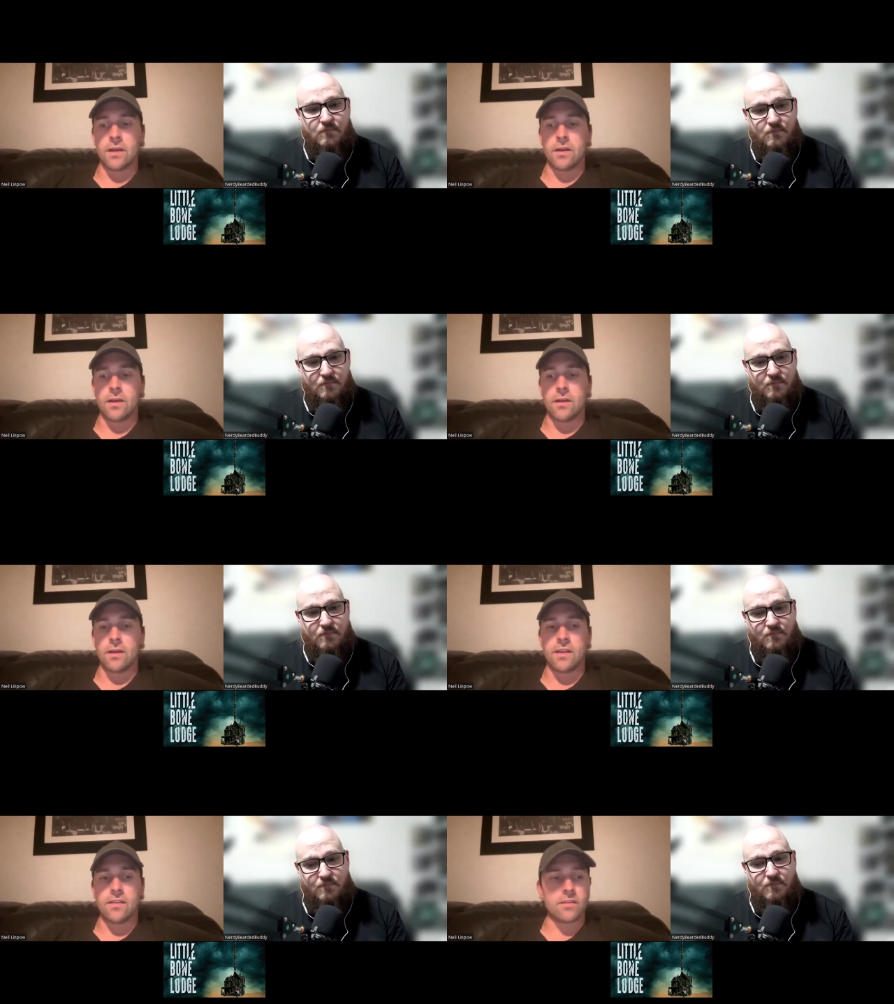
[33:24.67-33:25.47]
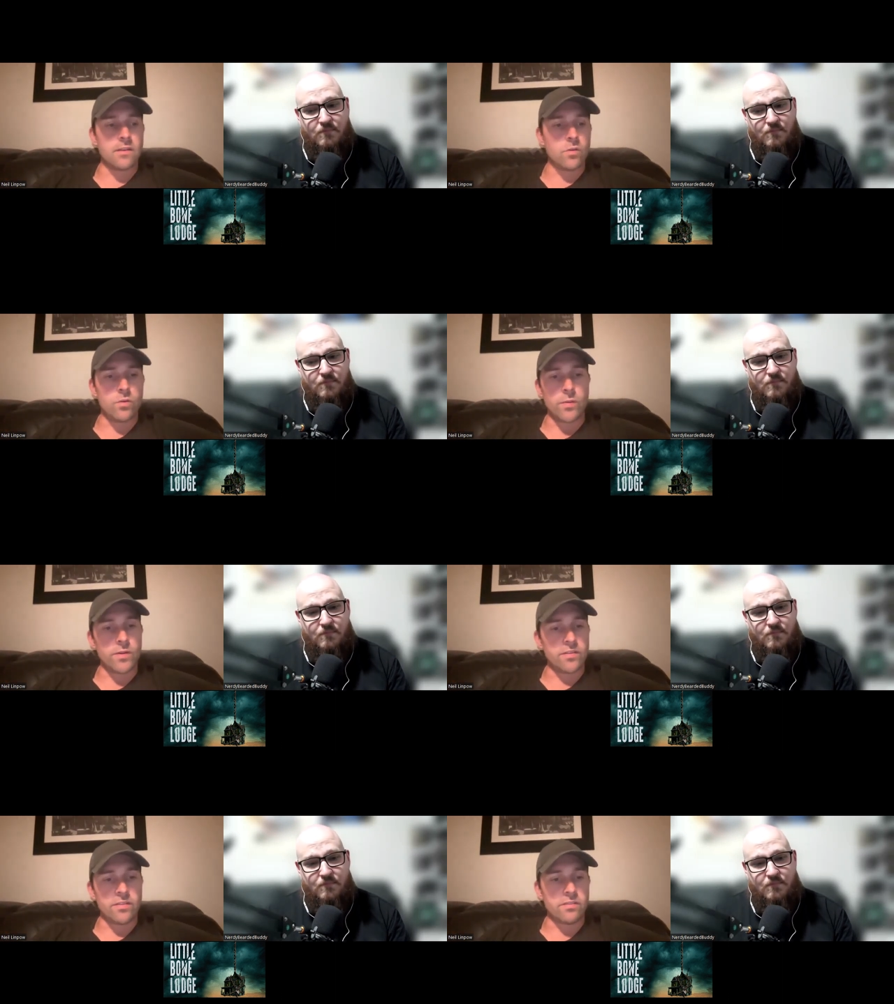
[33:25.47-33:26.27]
Speaker 1: uh, it's although
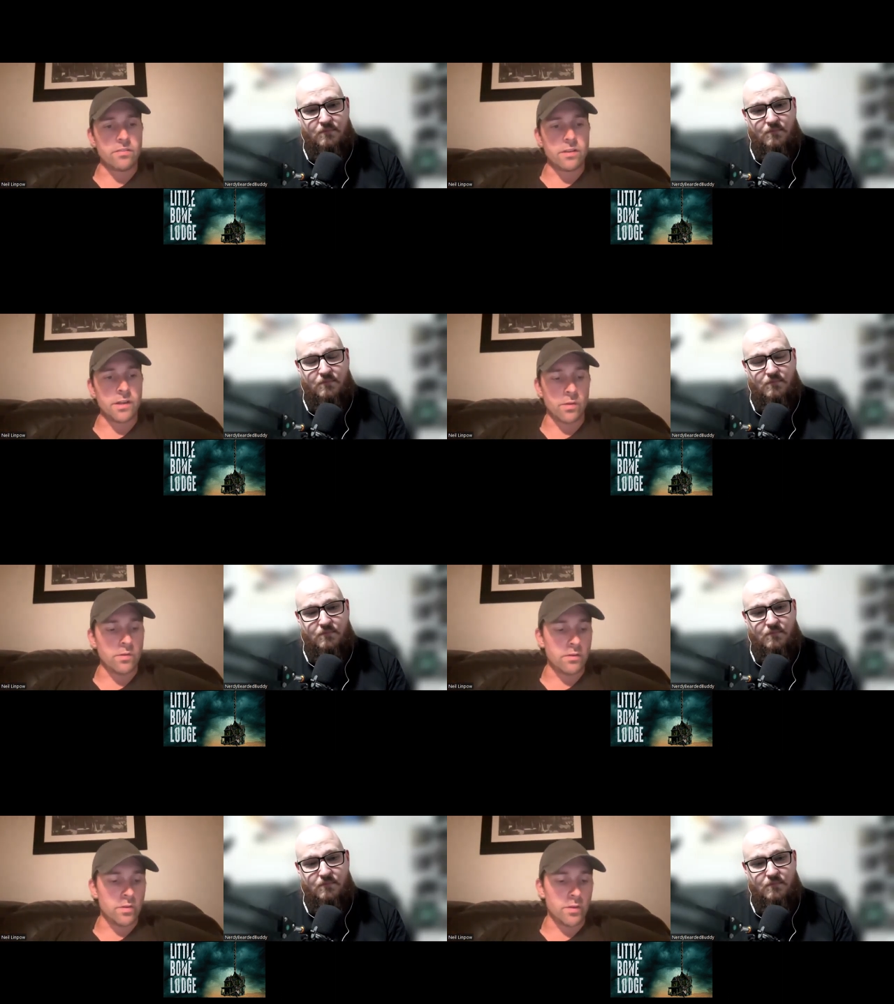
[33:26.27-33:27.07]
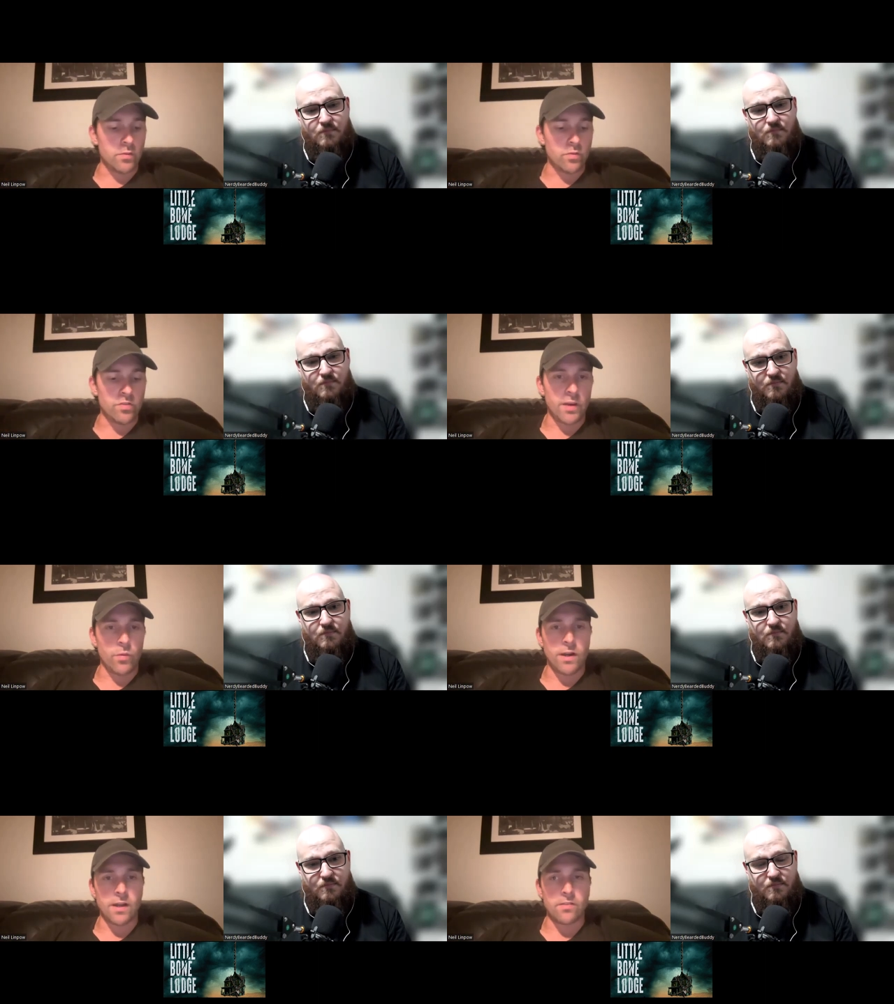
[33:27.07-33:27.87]
it's you know although it's all set
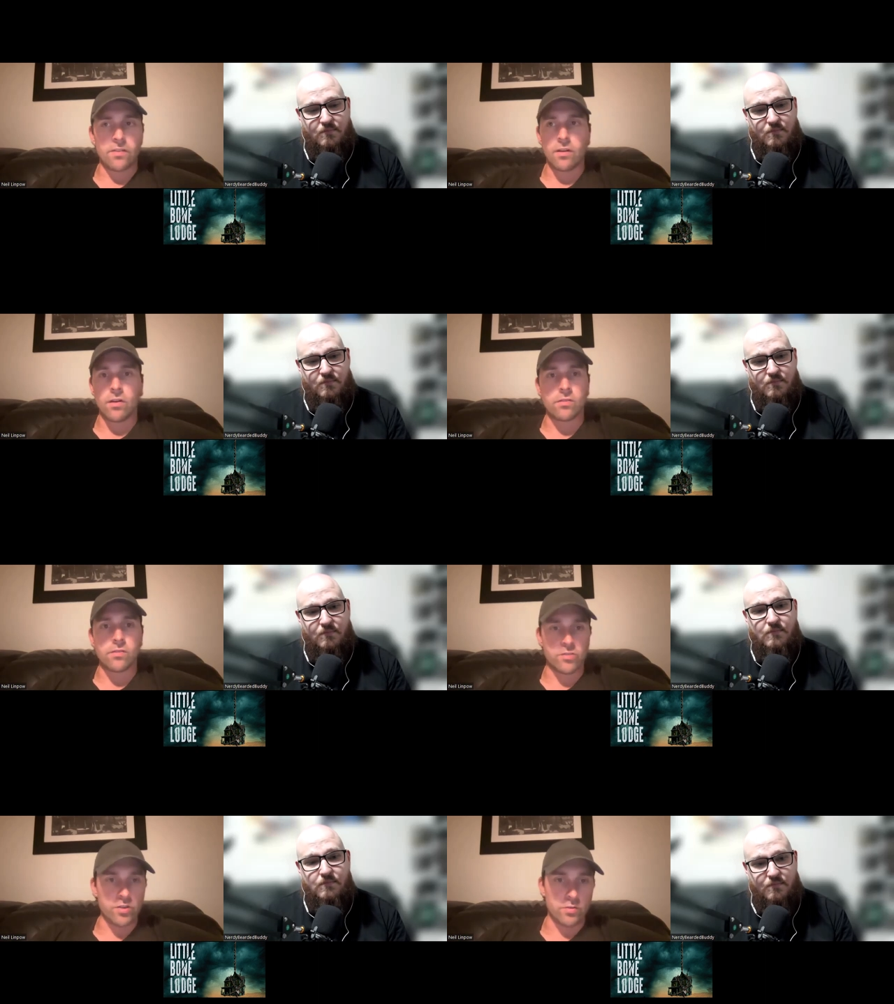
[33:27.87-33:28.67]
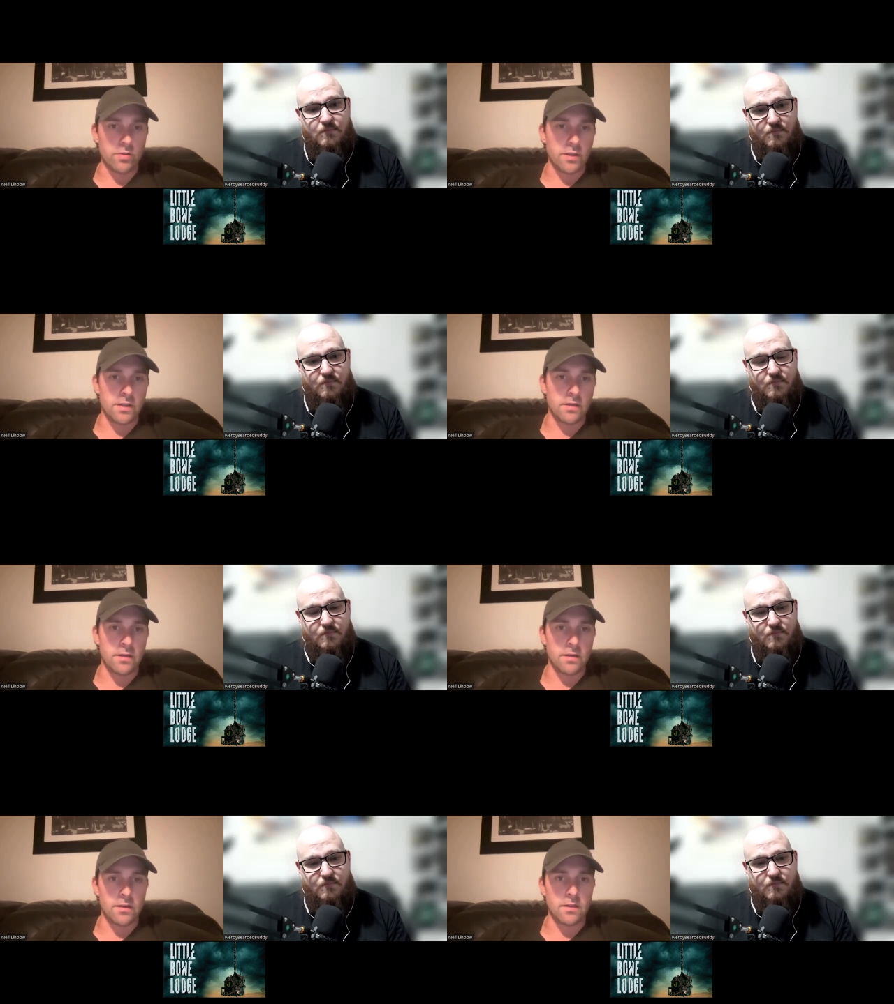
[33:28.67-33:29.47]
in one house, there's a lot to shoot in
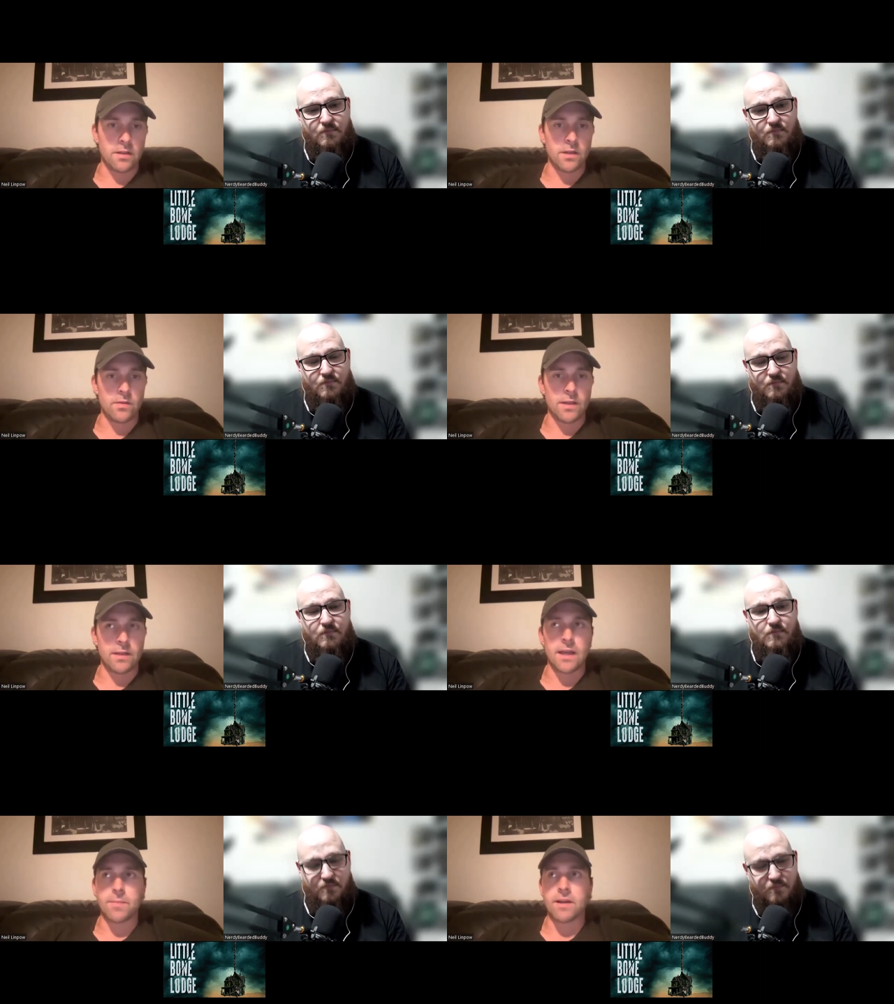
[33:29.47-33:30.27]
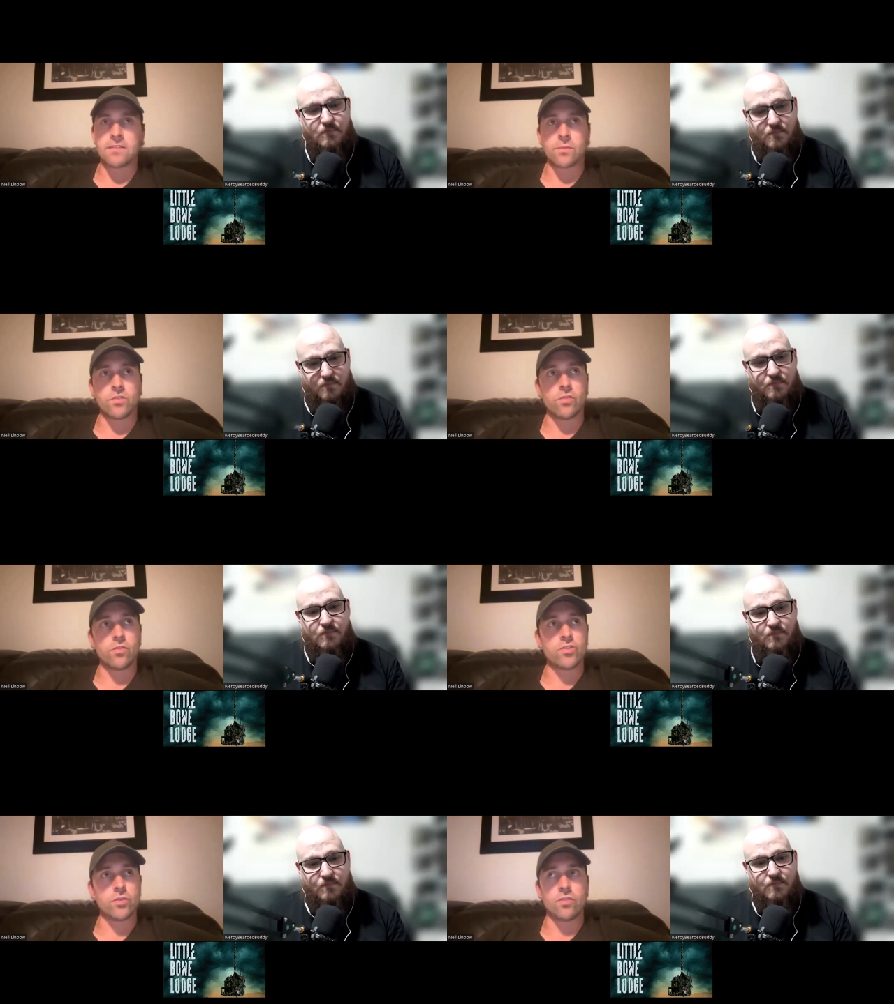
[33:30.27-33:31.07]
uh, you know in that amount of time. We're
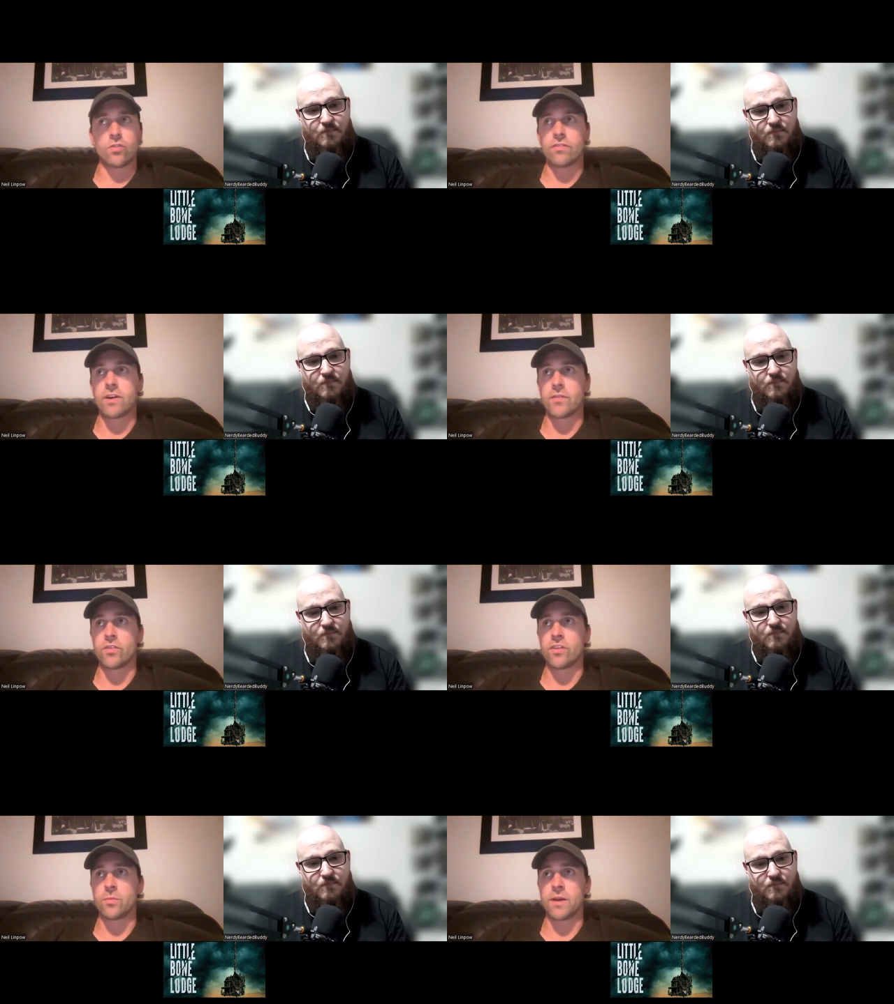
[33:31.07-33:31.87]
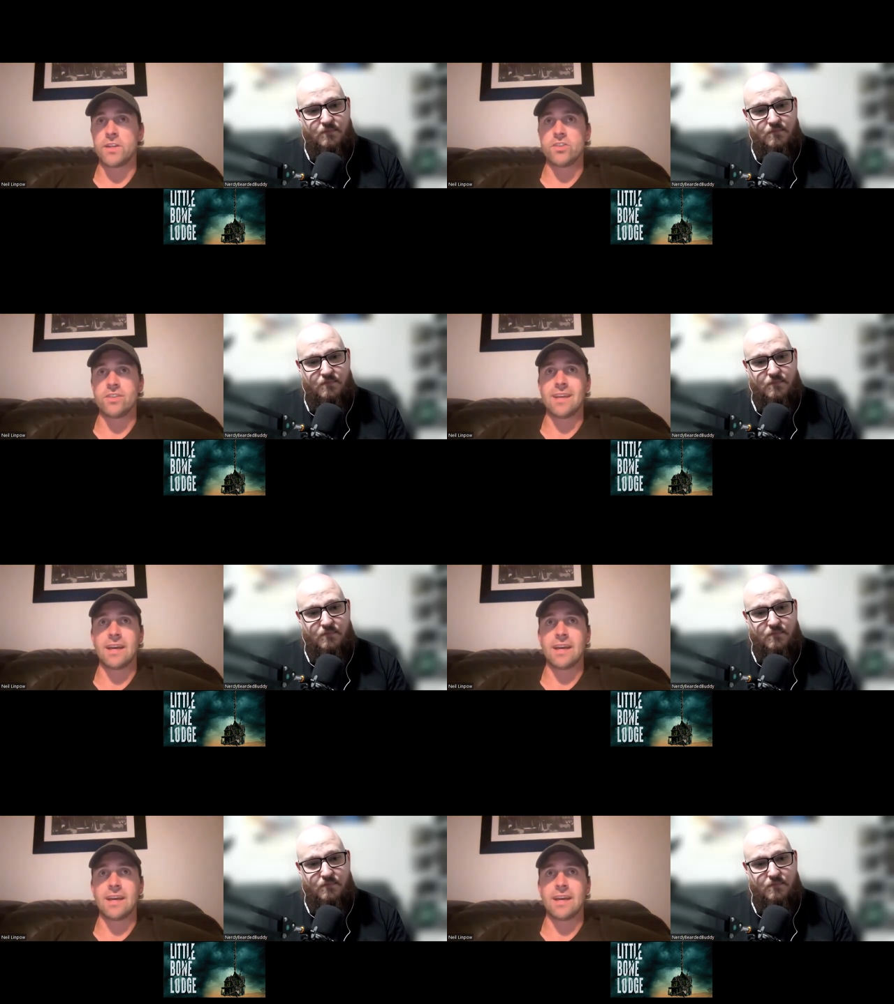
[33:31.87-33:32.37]
shooting sort of five or six pages a